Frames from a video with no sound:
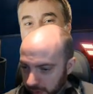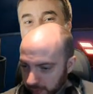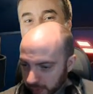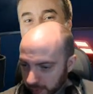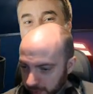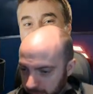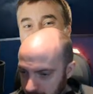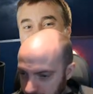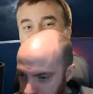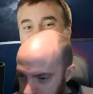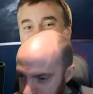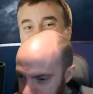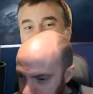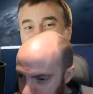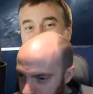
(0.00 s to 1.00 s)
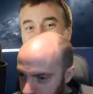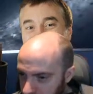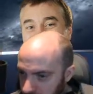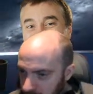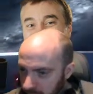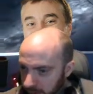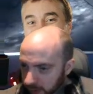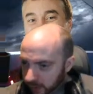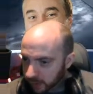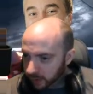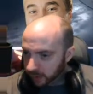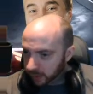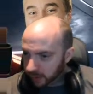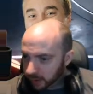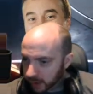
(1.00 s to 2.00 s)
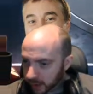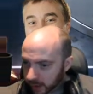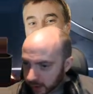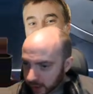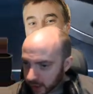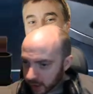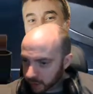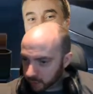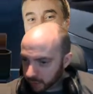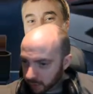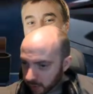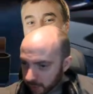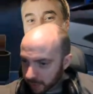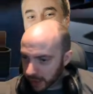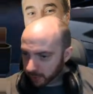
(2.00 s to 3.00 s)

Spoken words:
Bam, bam, bam. Any ideas when we'll be